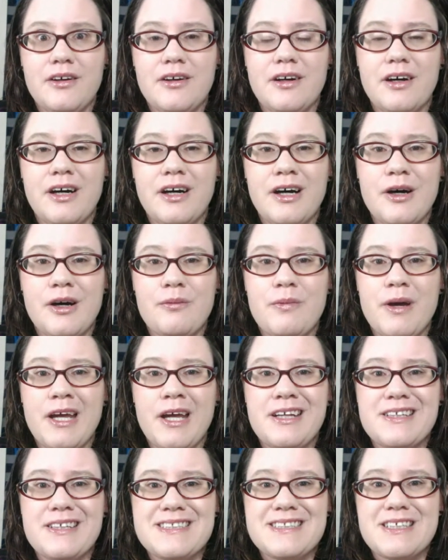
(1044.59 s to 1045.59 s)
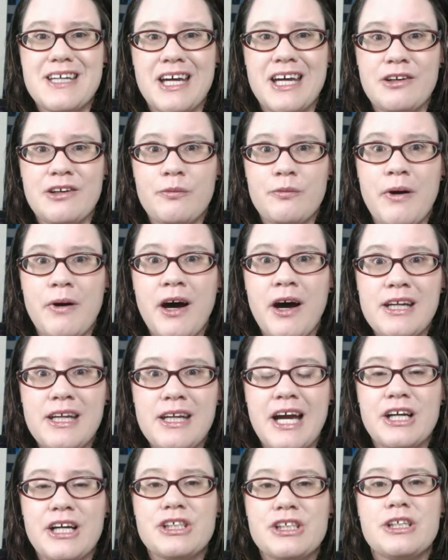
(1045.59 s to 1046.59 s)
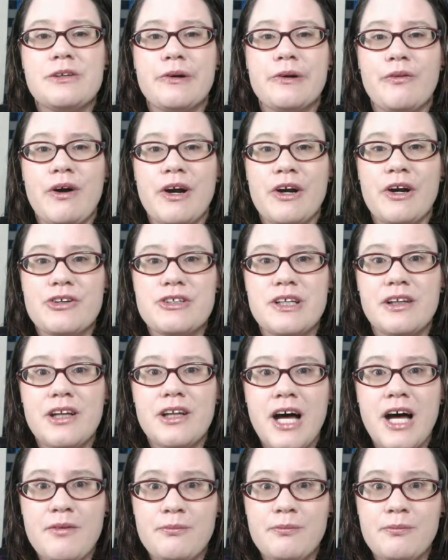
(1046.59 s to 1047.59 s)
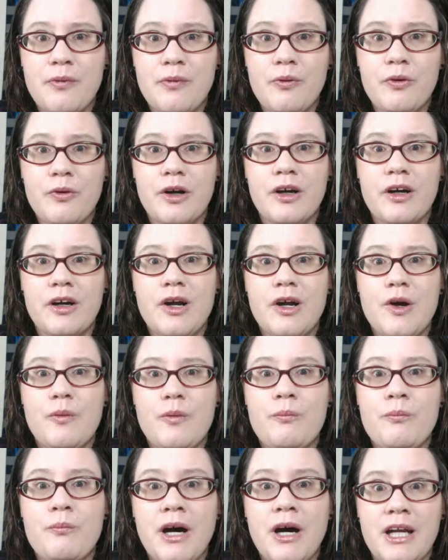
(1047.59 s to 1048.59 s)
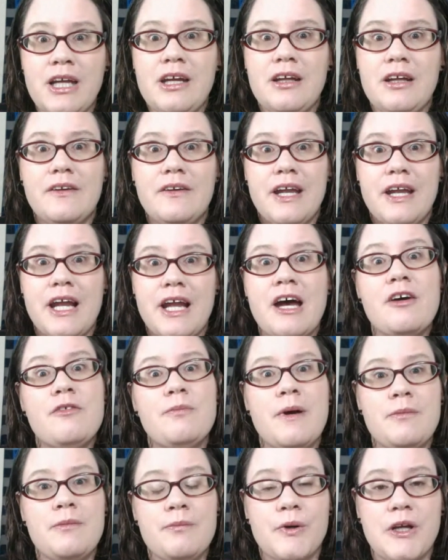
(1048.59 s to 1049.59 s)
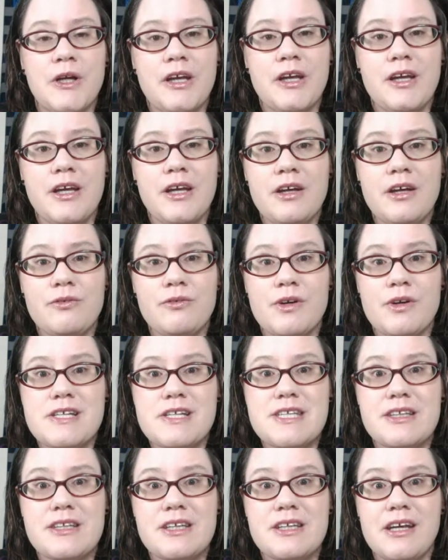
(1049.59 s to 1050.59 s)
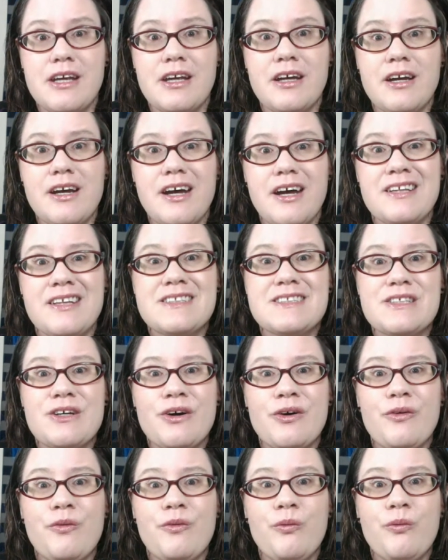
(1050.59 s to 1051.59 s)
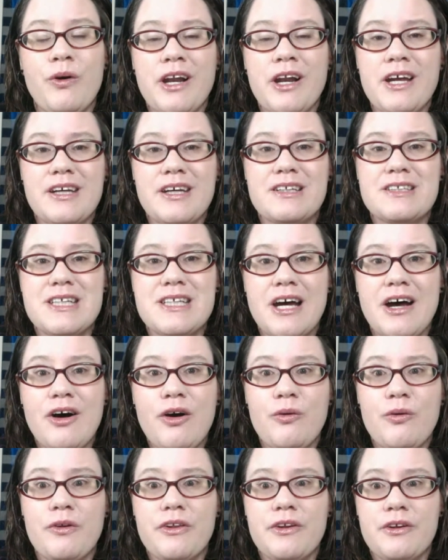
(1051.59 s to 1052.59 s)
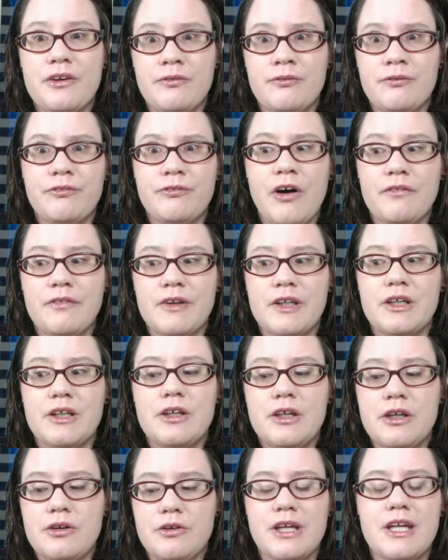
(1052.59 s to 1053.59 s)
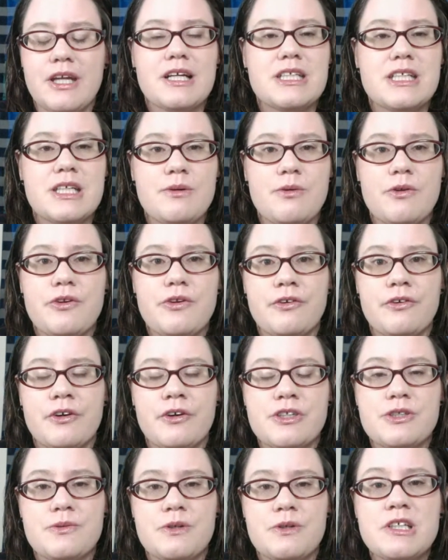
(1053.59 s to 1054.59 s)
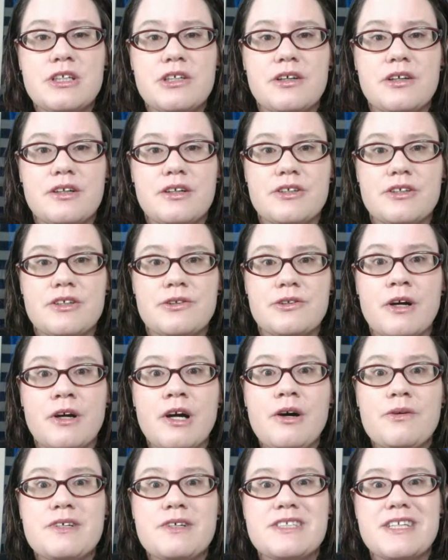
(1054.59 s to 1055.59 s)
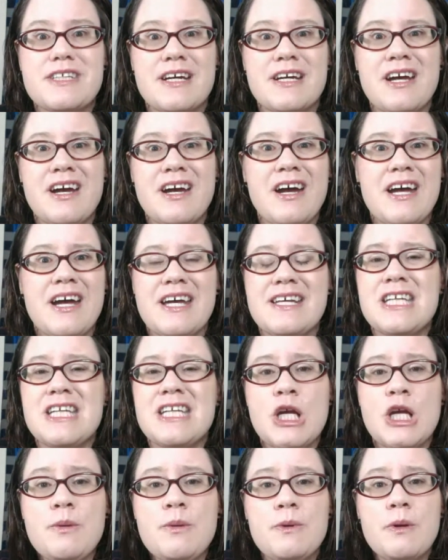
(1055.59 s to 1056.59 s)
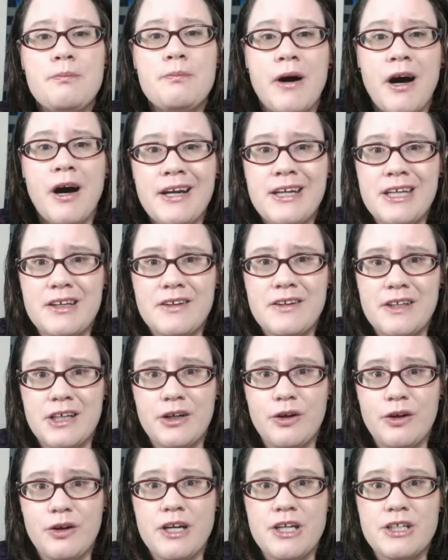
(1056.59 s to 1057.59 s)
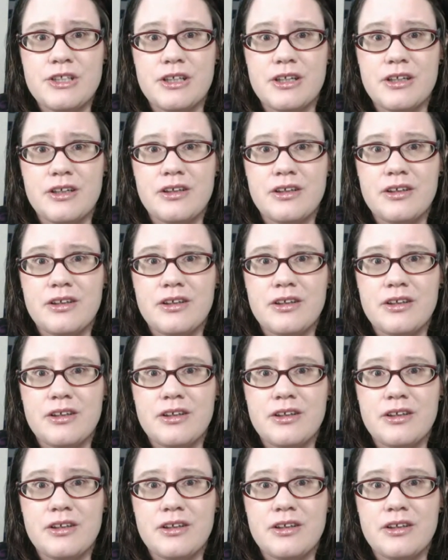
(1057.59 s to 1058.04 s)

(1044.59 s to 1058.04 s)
And the body actually requires a lot more money than I've been bringing in recently. And so what I can tell with involving, connecting with your intuition in the tarot is keep your body in the equation.